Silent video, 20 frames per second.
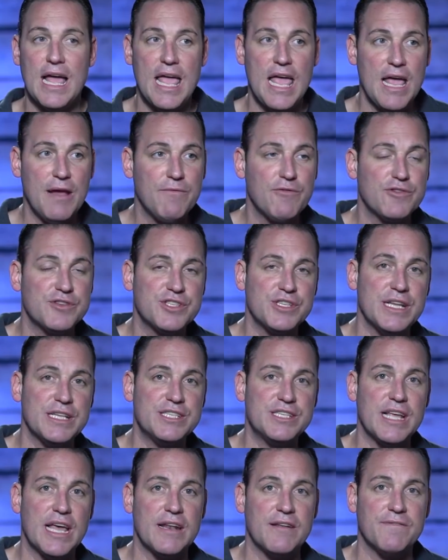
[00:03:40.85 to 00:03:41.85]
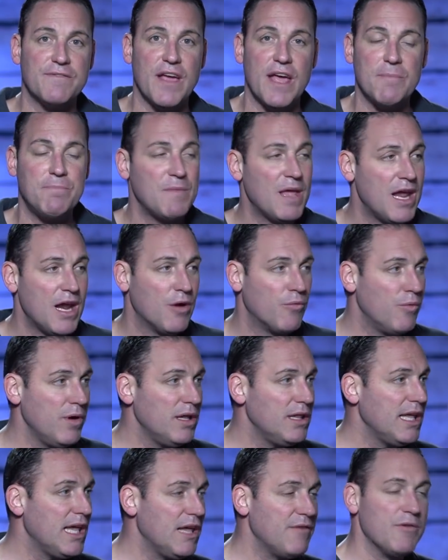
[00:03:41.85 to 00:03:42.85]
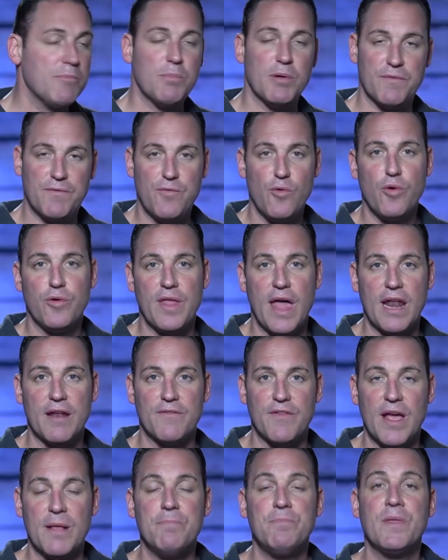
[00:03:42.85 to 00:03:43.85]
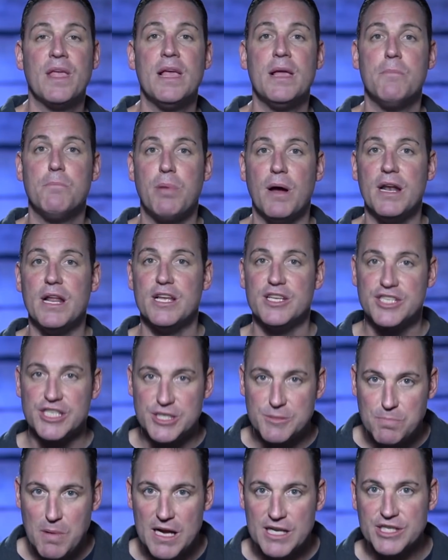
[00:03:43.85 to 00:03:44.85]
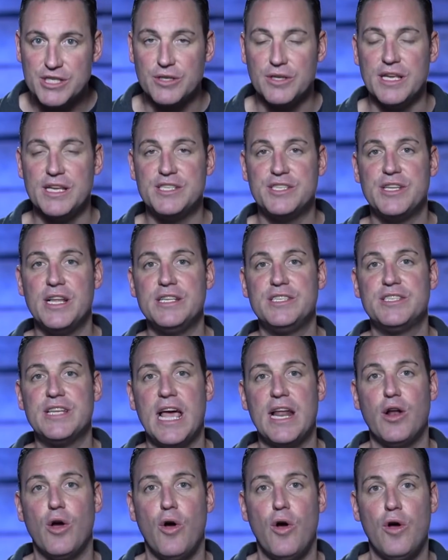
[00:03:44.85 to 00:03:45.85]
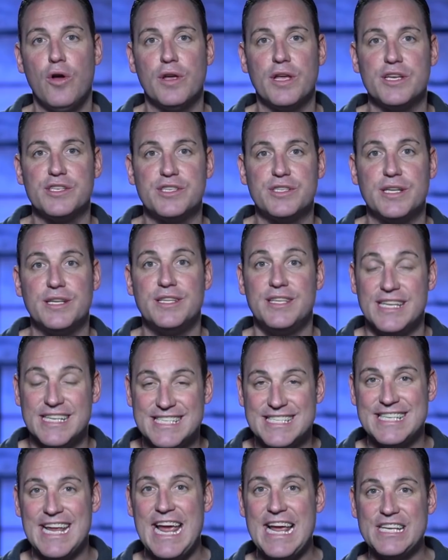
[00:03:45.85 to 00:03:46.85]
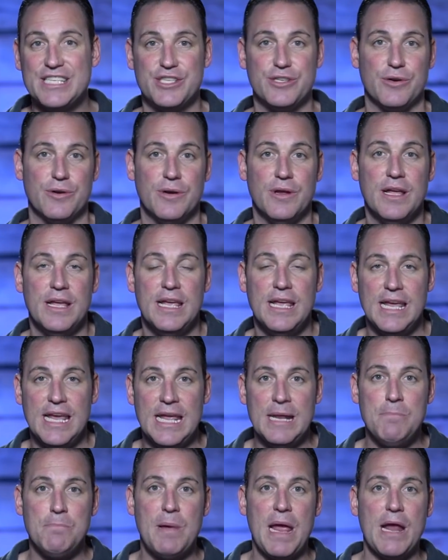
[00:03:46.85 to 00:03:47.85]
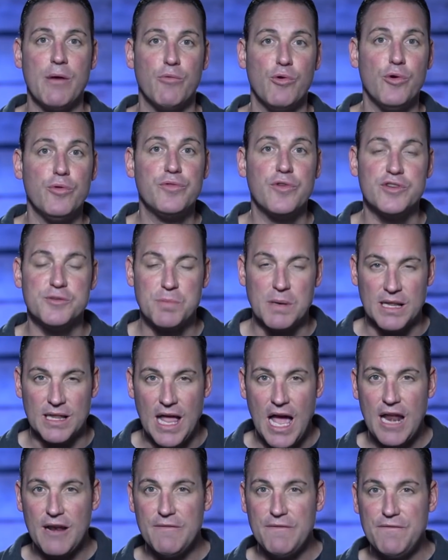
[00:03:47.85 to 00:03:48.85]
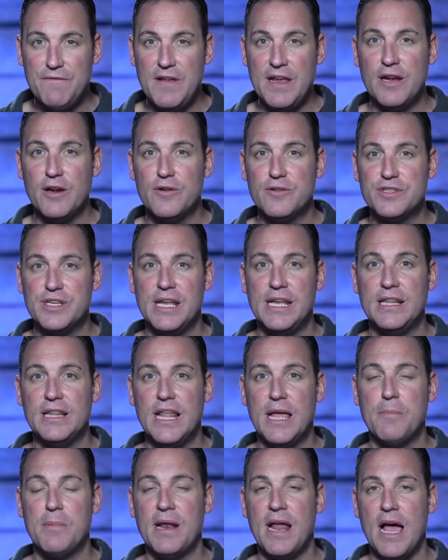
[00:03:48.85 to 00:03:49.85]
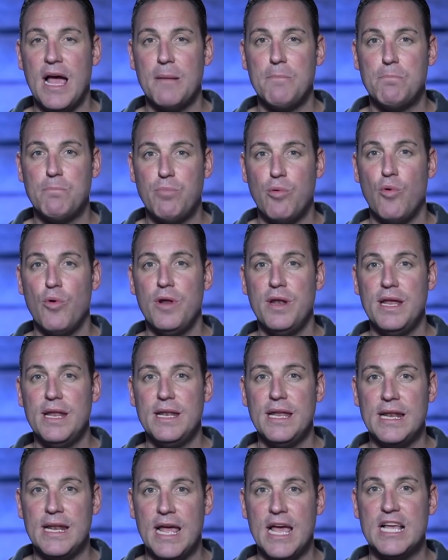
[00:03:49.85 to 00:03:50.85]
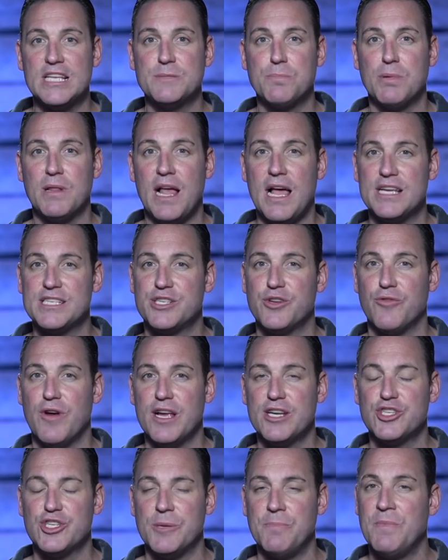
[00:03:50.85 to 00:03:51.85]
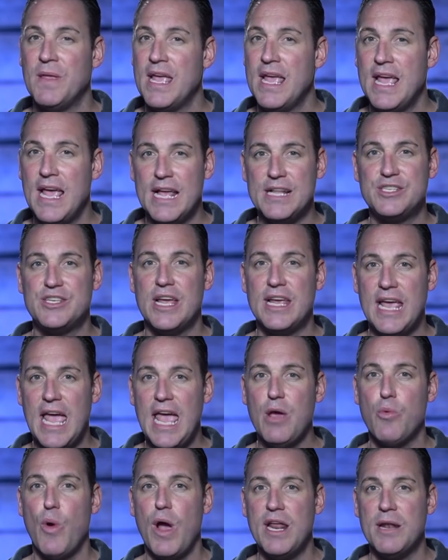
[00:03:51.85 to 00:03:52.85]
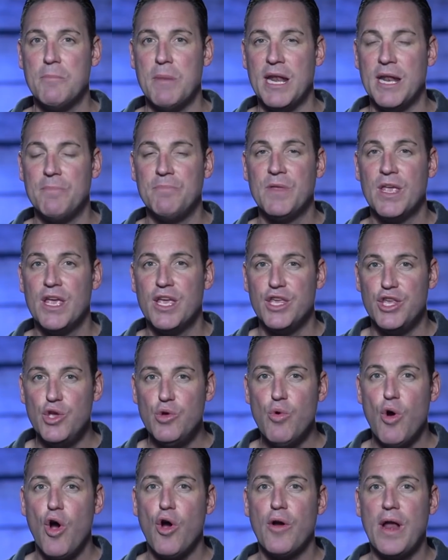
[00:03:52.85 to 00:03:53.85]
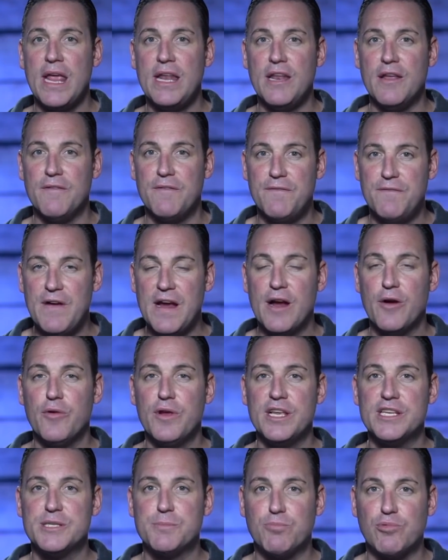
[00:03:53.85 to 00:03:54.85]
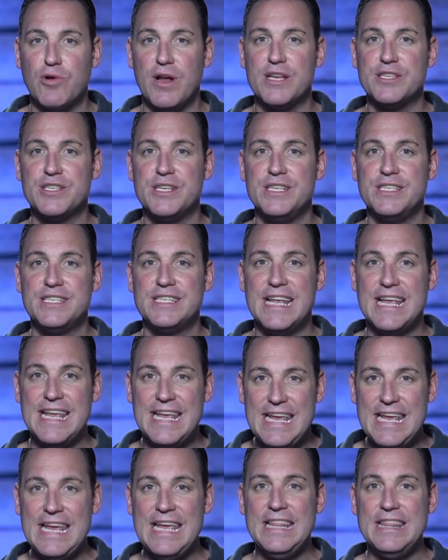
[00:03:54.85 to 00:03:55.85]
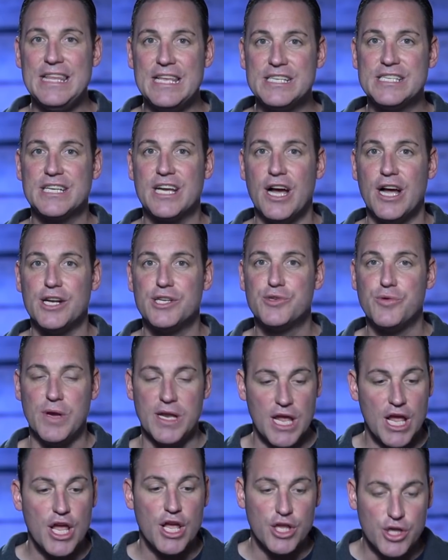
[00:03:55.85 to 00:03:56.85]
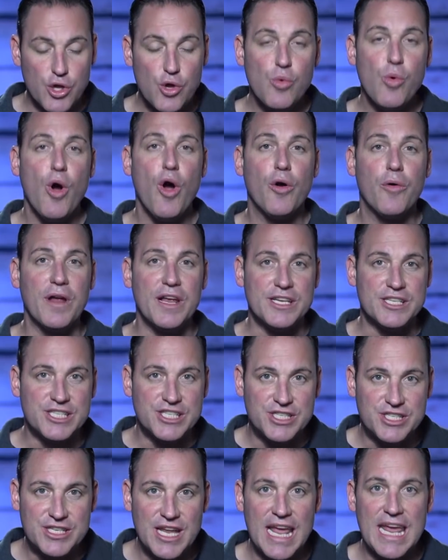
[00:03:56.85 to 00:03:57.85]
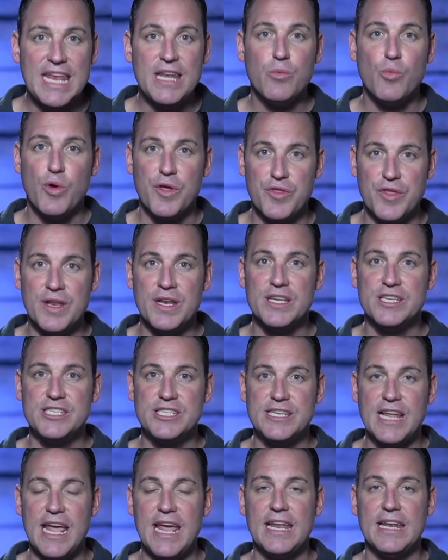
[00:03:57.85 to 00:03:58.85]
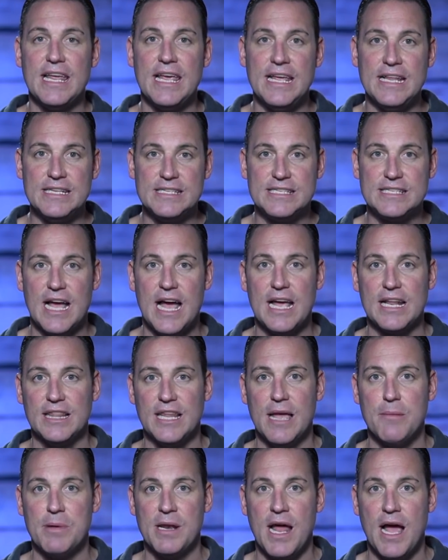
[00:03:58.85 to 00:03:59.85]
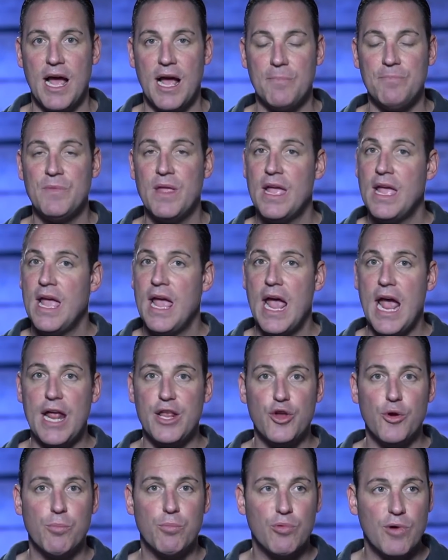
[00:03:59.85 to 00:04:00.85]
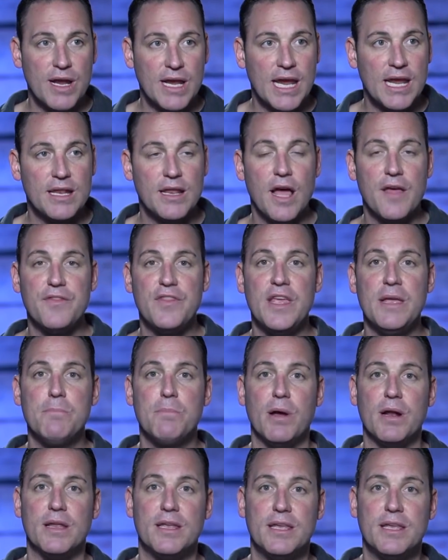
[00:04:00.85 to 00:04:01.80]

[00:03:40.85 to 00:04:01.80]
ever since that event, really even before that event, but especially since that August disaster in Beirut. There's been a lot of fingers in Lebanon pointed in Hezbollah's direction and saying, hey, wait a minute, you are a nefarious presence in this country. You are a state within a state inside Lebanon, and you're bringing nothing but